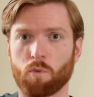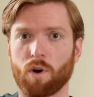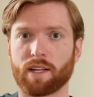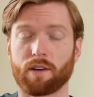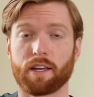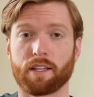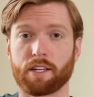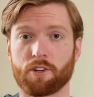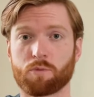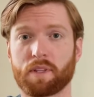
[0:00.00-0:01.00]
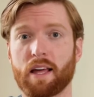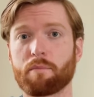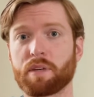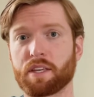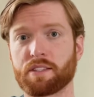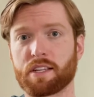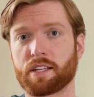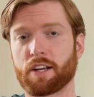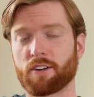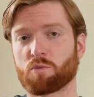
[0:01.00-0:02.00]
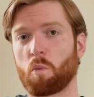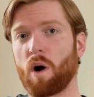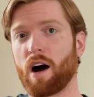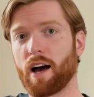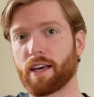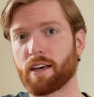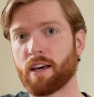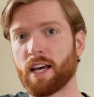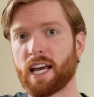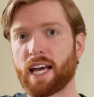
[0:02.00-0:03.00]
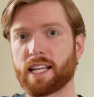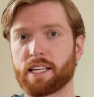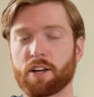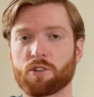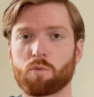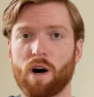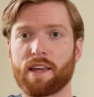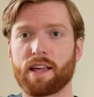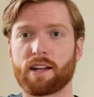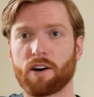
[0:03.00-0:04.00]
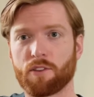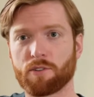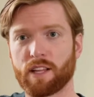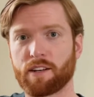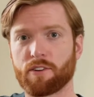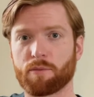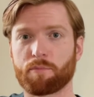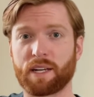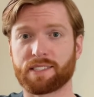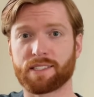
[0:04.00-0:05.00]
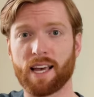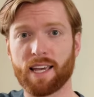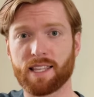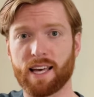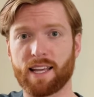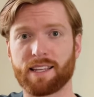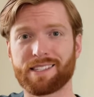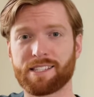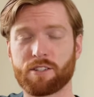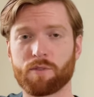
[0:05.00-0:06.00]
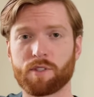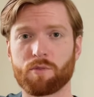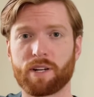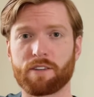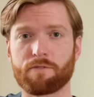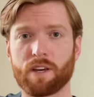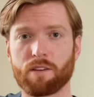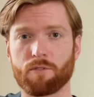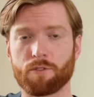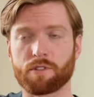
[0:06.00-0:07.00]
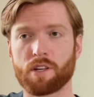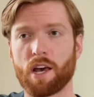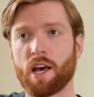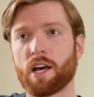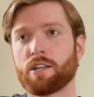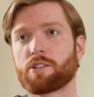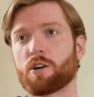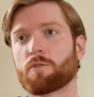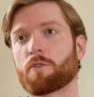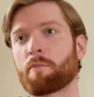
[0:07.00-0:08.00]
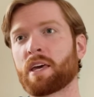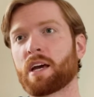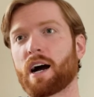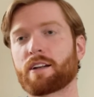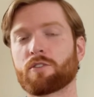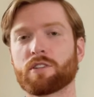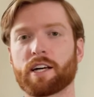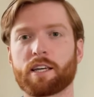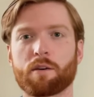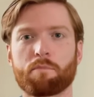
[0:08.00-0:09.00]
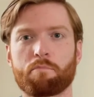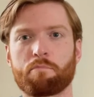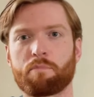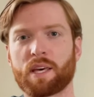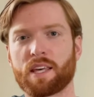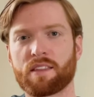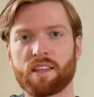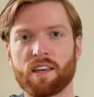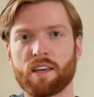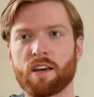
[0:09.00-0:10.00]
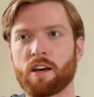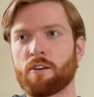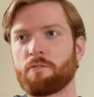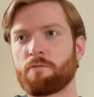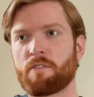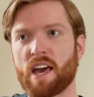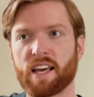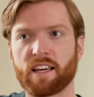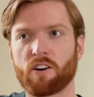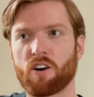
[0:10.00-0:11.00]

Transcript: what that means, and here's why. And here's why that other lender, by saying that, isn't doing you any favors. So for me, I don't like pithy, fake,